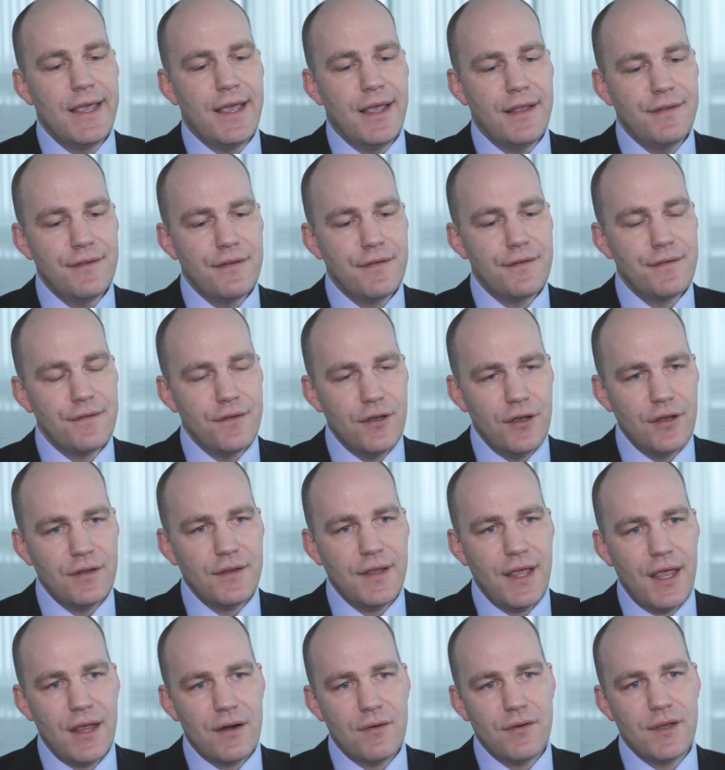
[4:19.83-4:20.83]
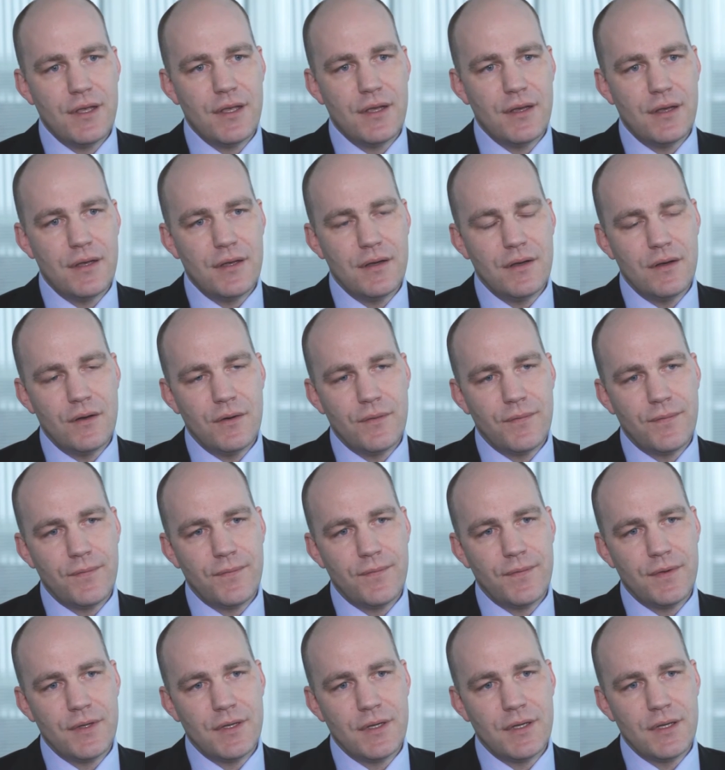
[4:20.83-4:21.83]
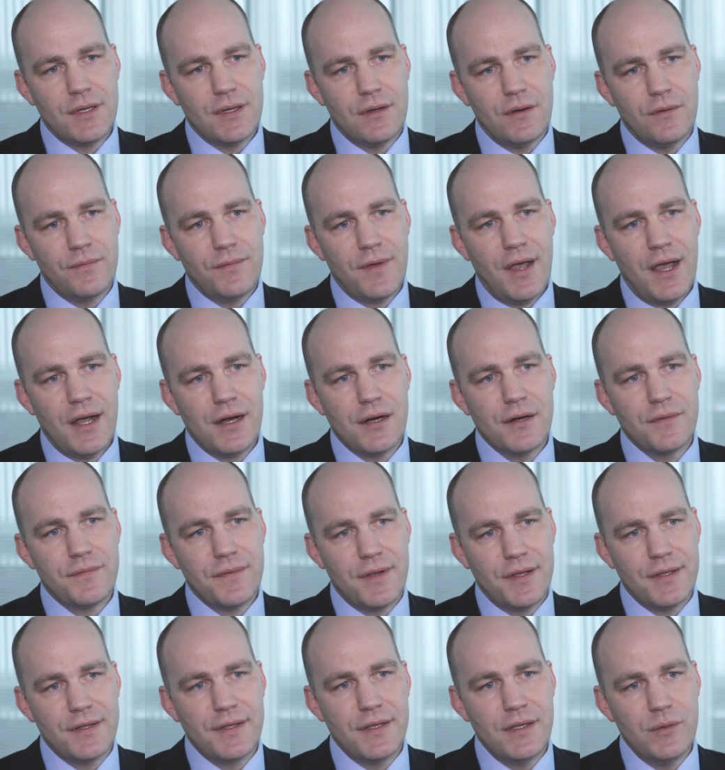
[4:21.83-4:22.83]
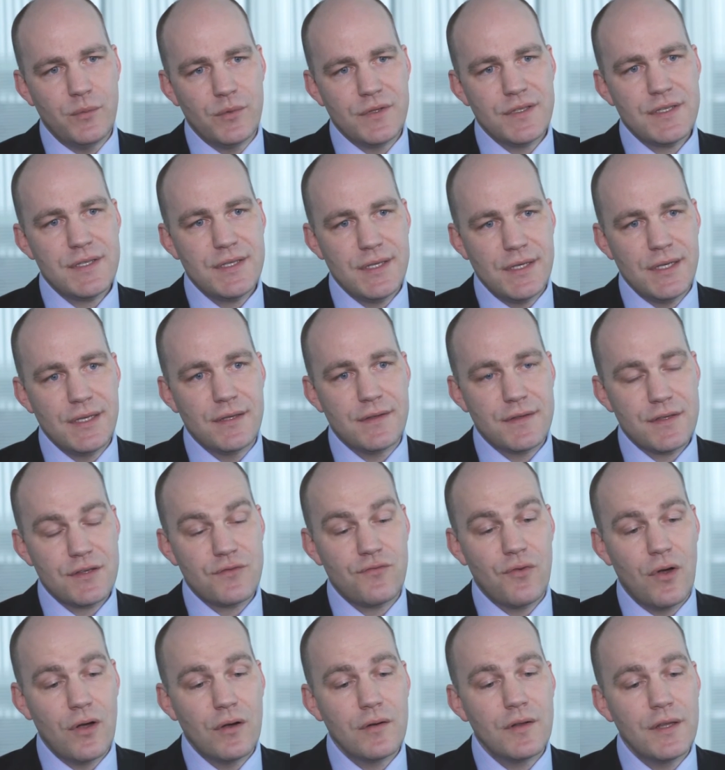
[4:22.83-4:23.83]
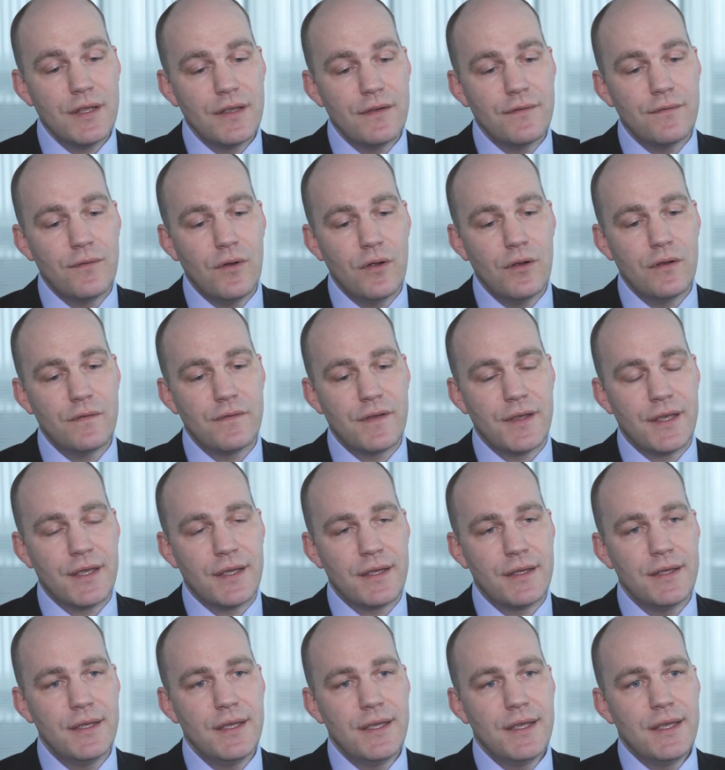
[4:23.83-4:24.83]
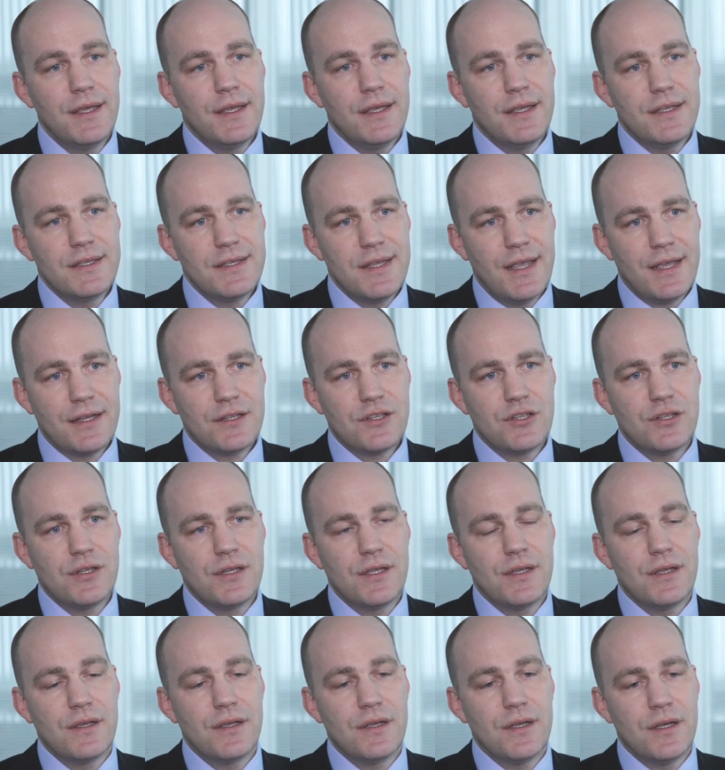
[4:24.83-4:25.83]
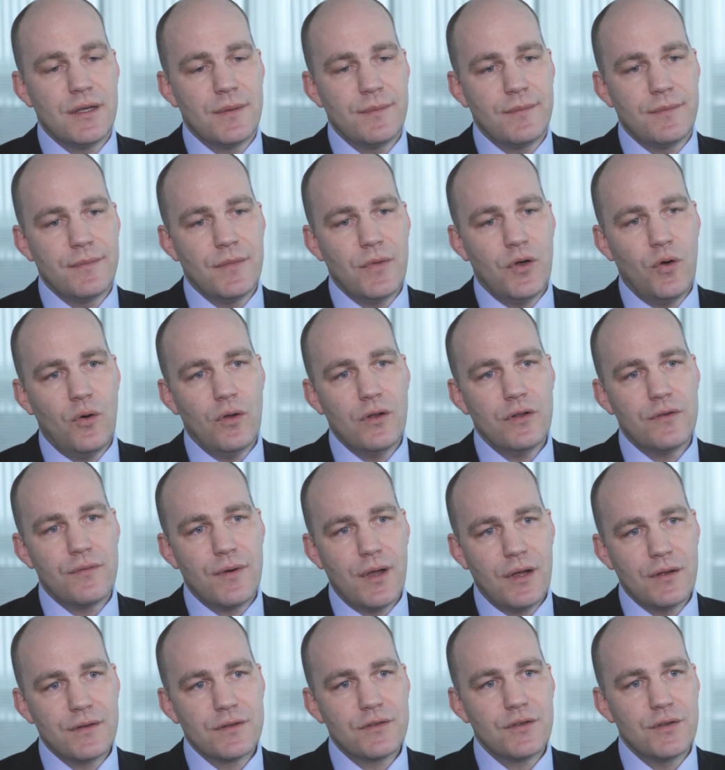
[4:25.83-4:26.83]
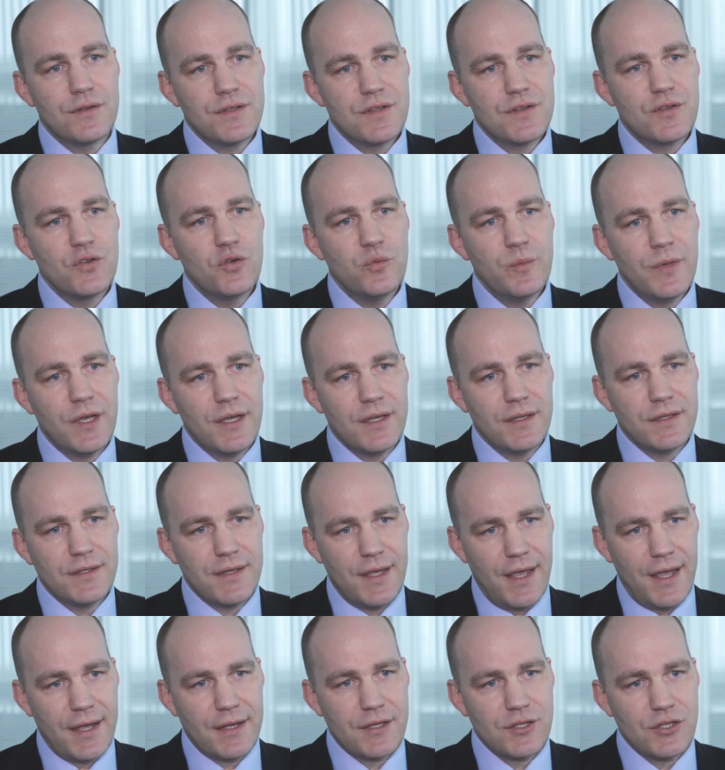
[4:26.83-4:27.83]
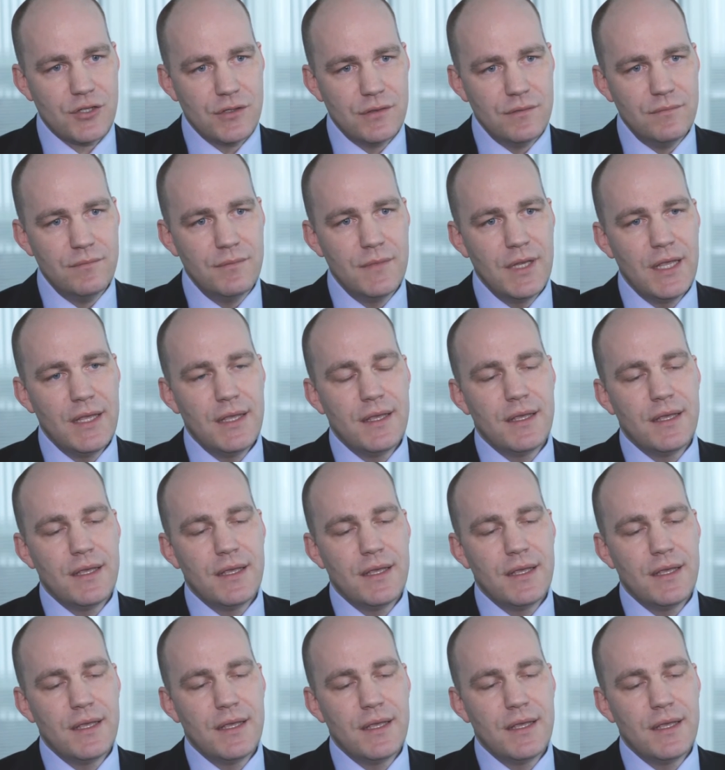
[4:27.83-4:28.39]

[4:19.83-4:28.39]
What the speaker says: And the third area of RFID we see is strongly evolving is actually all around consumer interaction.